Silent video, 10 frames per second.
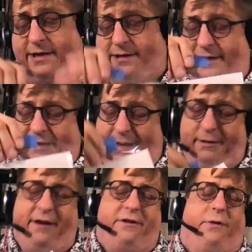like I'm
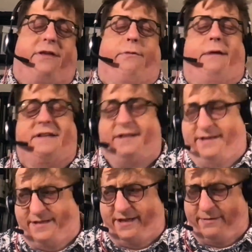going to do with the rest of
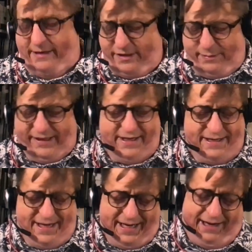the series,
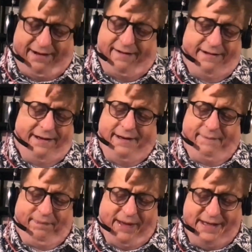because I
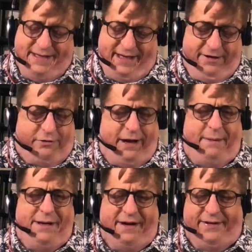didn't
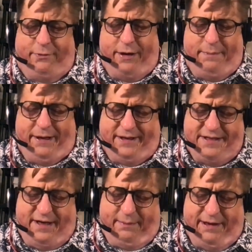grab you enough to want to pick
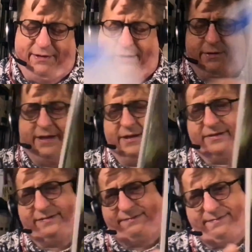this up, even
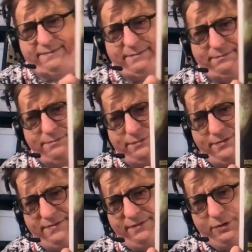is
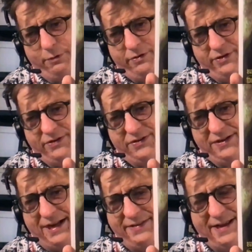gorgeous. It's
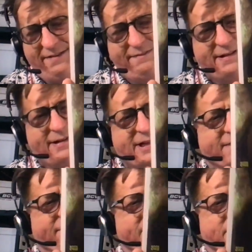got that
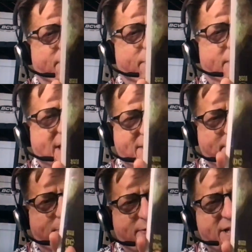nice
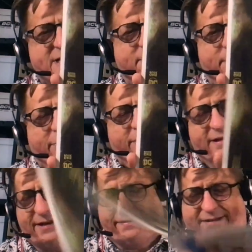sensibility
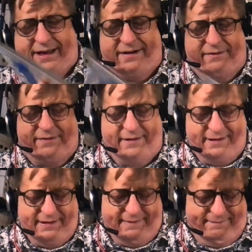that kind of
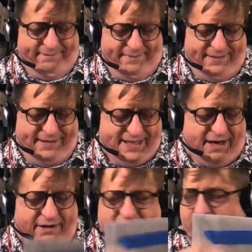
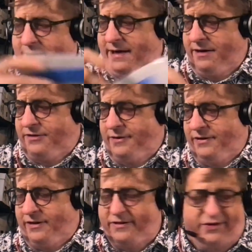tugs at my heartstrings
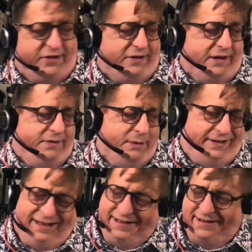artistically, but
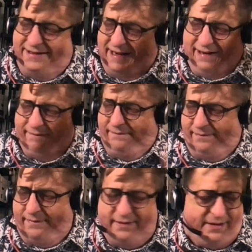it's just not
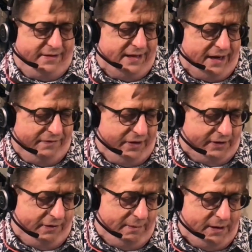enough there to
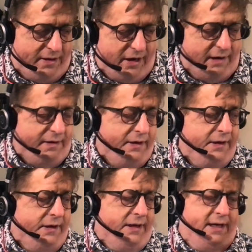grab me. All
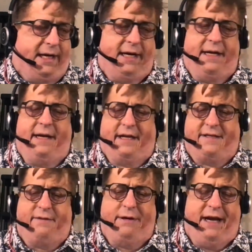right,
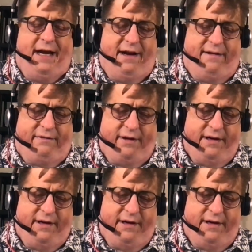next we have